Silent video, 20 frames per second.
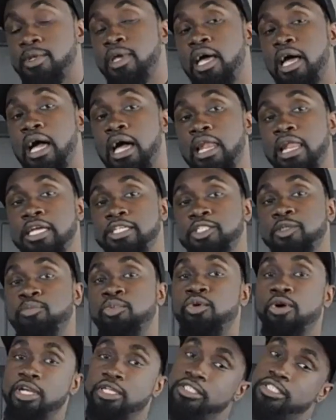Holla at your
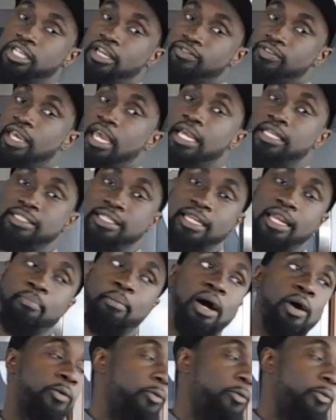boy, Chef Gaskin. I'm out.